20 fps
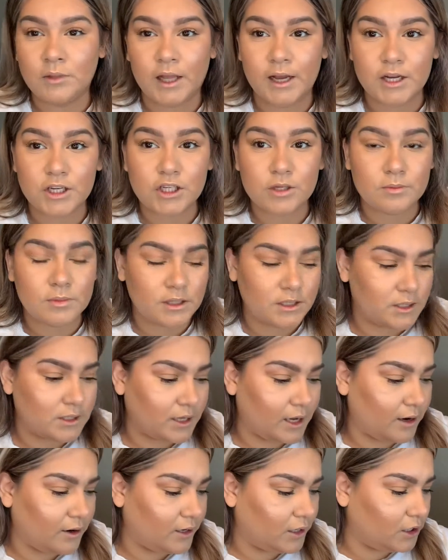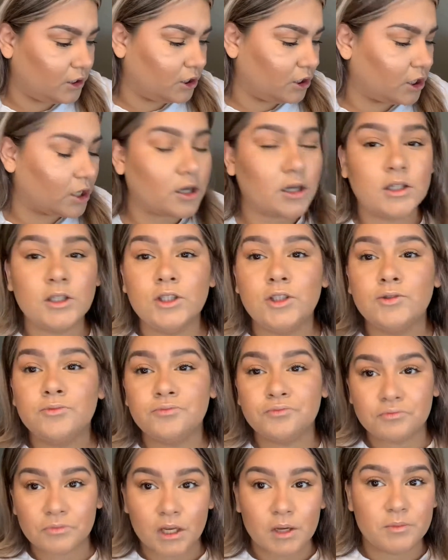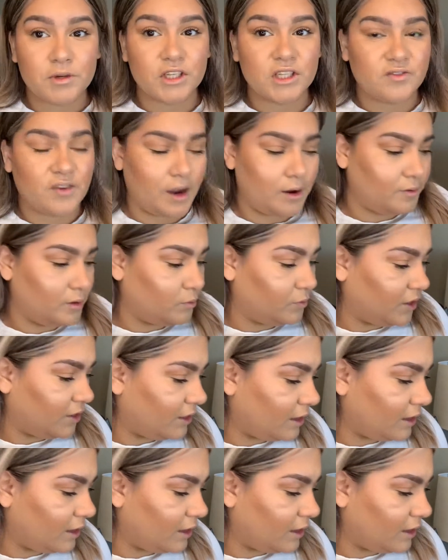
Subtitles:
lash mascara look. I'm just vibing with